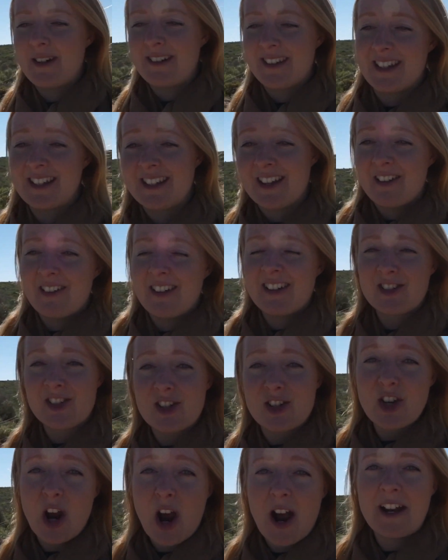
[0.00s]
and that's known as
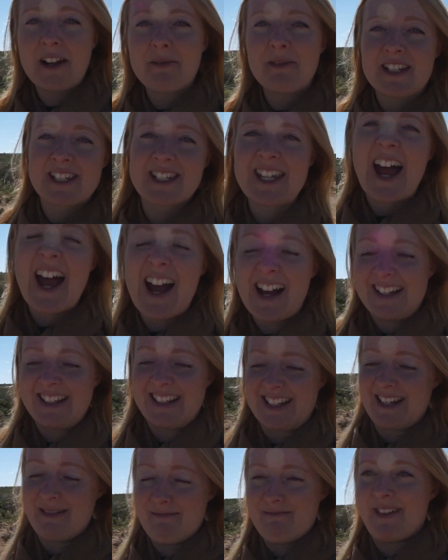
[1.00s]
Chinaman's
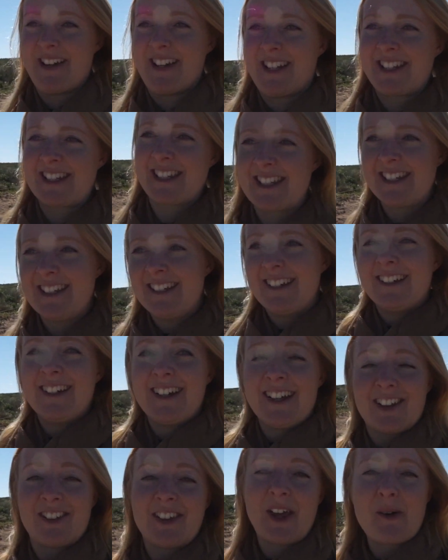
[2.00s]
hat limpets.
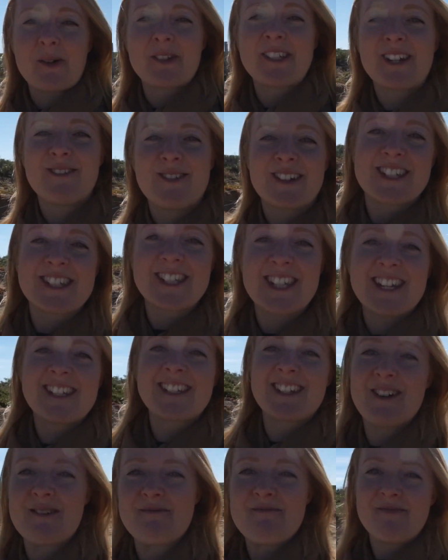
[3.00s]
So we'll see if we can see
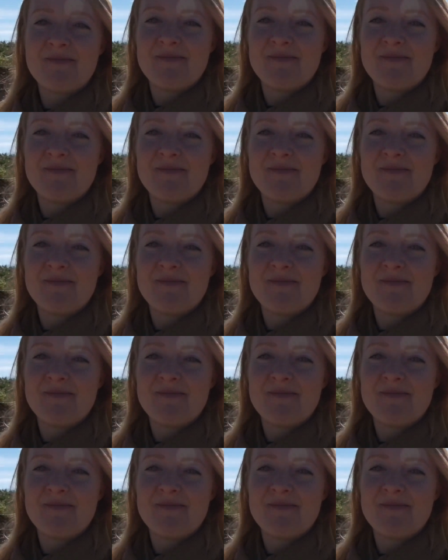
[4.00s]
some.